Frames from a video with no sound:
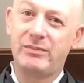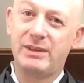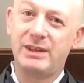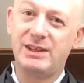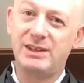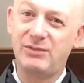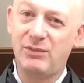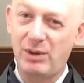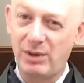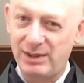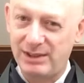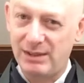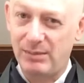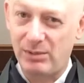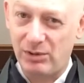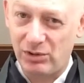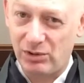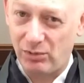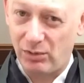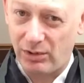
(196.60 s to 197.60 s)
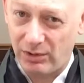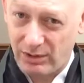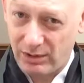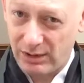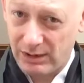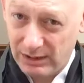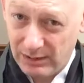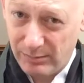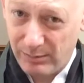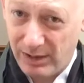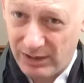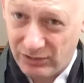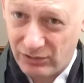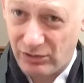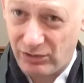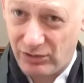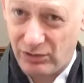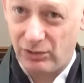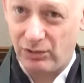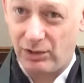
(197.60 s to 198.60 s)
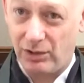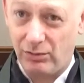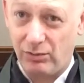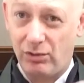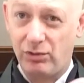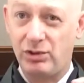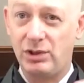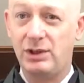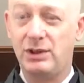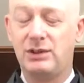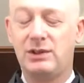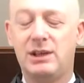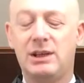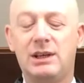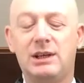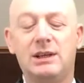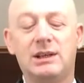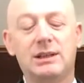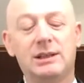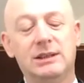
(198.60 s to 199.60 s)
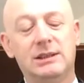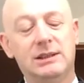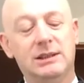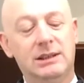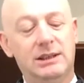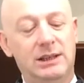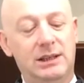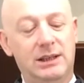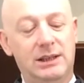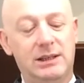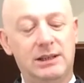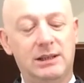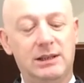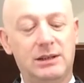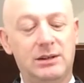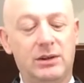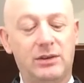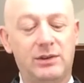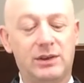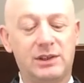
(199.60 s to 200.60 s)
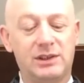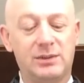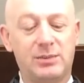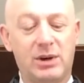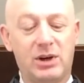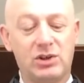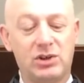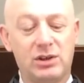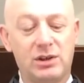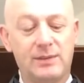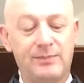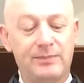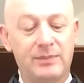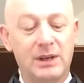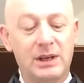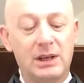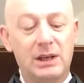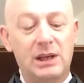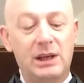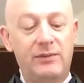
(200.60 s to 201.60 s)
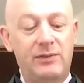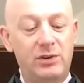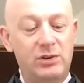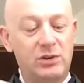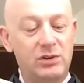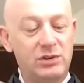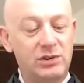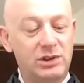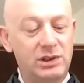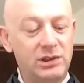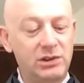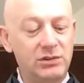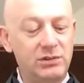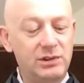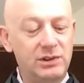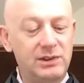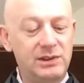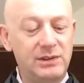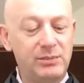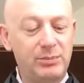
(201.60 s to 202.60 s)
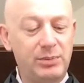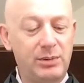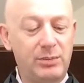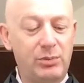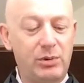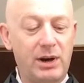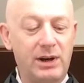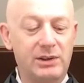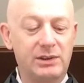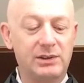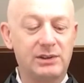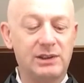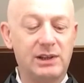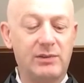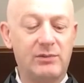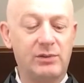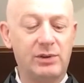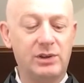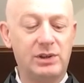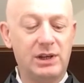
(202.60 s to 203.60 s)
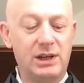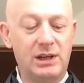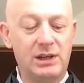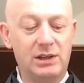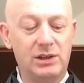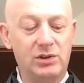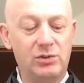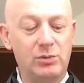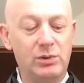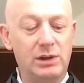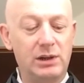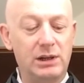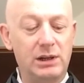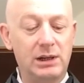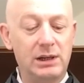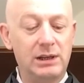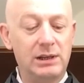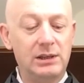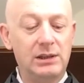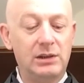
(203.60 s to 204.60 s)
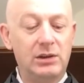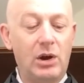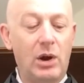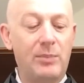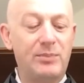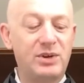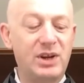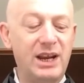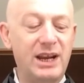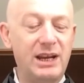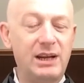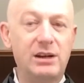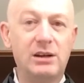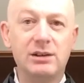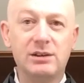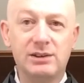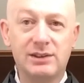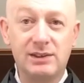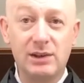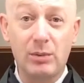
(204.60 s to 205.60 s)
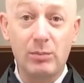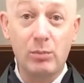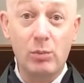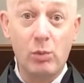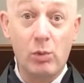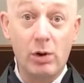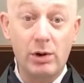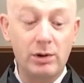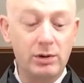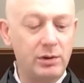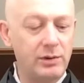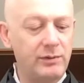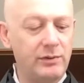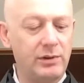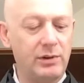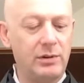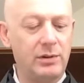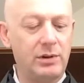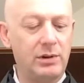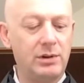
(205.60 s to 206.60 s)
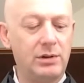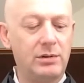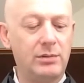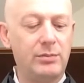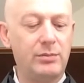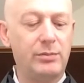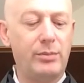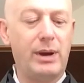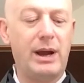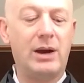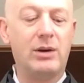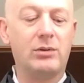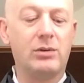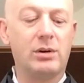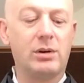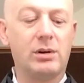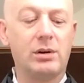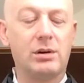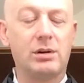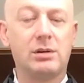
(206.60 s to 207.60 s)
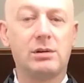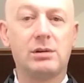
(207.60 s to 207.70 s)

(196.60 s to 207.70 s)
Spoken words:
This is very similar to what Master Suzuki Roshi is saying in Nothing Special. If you continue this simple practice every day, you will obtain some wonderful power.